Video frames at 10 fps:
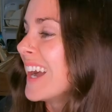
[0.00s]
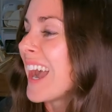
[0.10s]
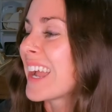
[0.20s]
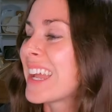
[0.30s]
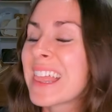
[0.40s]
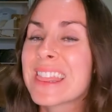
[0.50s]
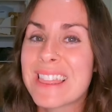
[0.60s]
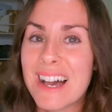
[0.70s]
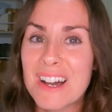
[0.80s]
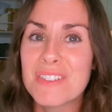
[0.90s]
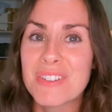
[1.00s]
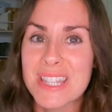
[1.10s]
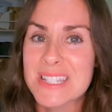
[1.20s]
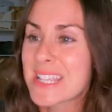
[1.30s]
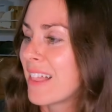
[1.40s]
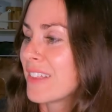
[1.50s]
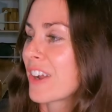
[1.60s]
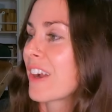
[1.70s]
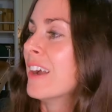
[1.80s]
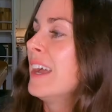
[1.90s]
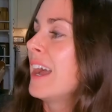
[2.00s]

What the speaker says: I love this calendar.